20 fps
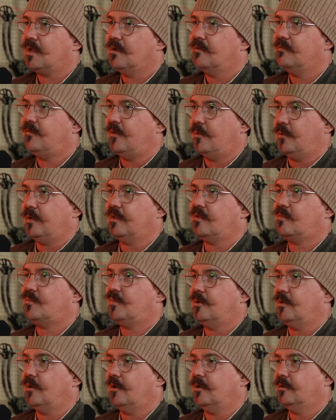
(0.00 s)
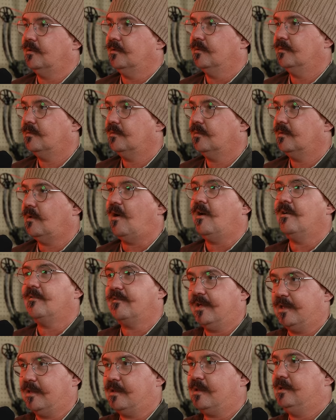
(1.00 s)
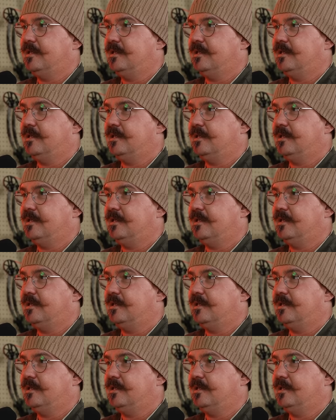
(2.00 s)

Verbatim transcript: focus put on offense